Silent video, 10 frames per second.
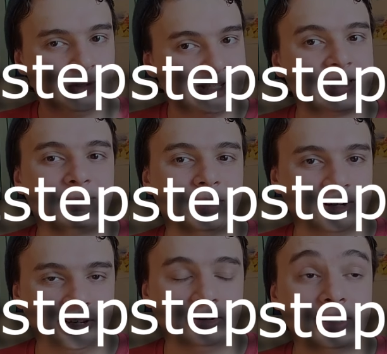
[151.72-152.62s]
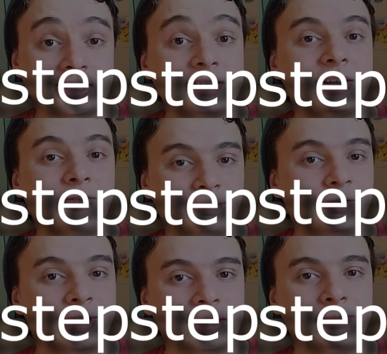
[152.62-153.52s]
Footstep audio. This is a
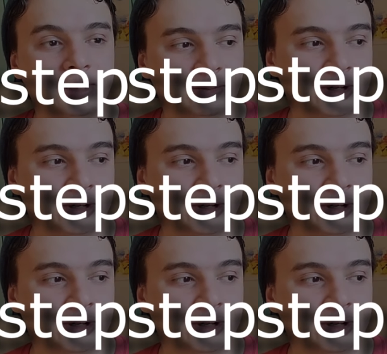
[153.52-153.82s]
freaking big